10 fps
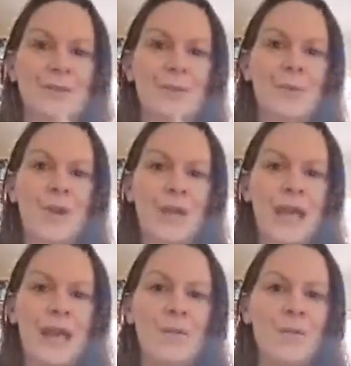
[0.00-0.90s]

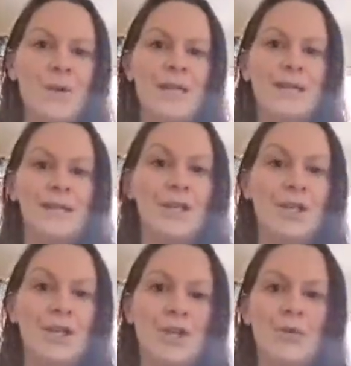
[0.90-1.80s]
work out what it is that
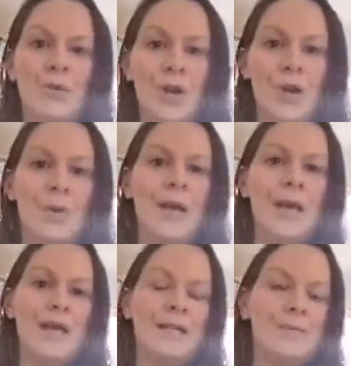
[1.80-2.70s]
you know
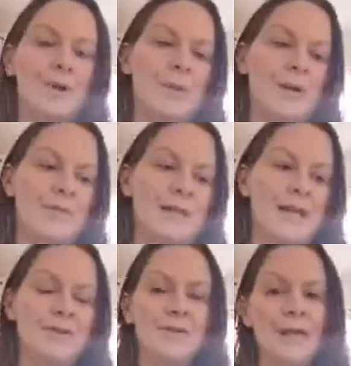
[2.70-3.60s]
as a mum or a
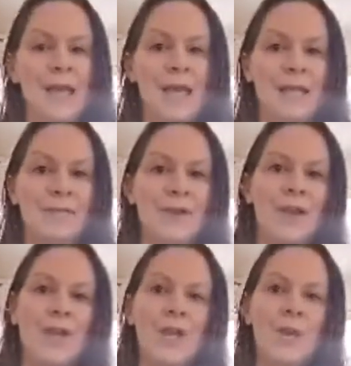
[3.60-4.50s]
dad or a caregiver.
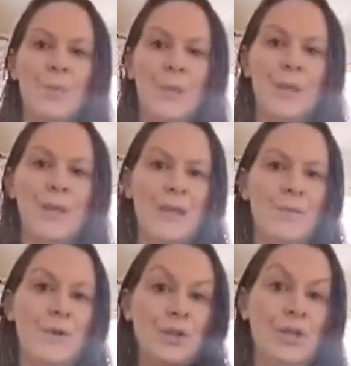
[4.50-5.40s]
Work out
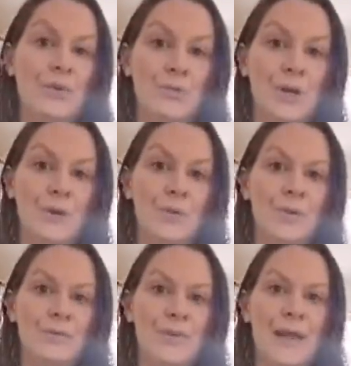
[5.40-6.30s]
what you know
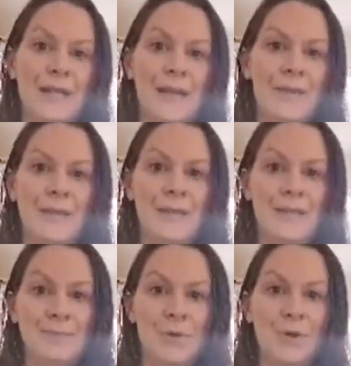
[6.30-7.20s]
right now in
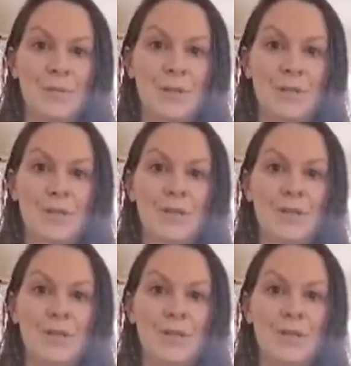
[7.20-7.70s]
this moment.